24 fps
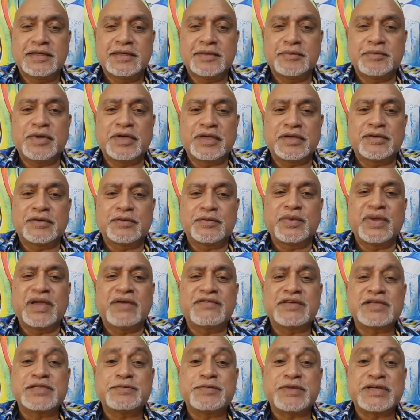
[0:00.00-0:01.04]
but we have
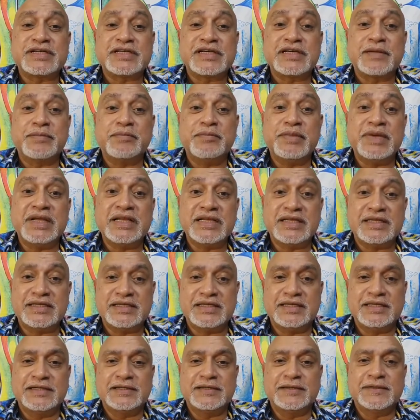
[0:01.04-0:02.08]
a special
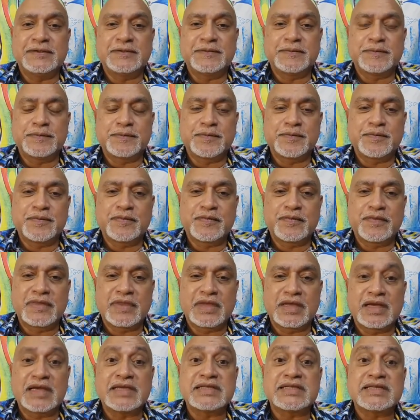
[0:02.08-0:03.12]
ability
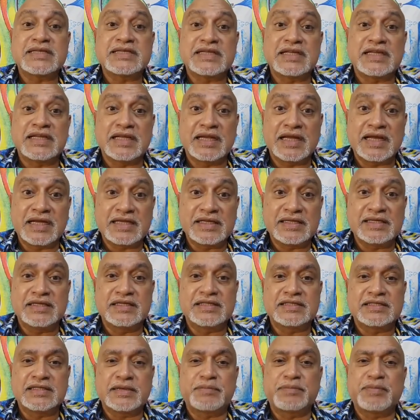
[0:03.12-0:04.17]
as a
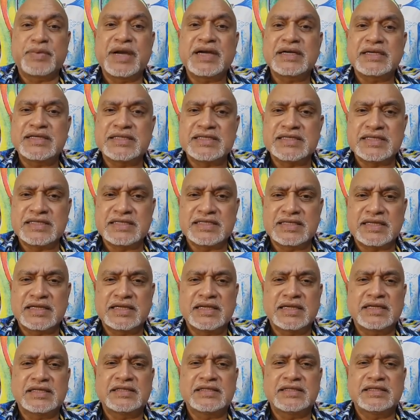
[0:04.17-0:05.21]
Sanatanist, a practicing
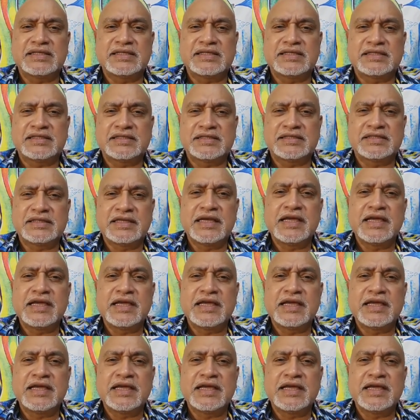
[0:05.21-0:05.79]
Sanatanist.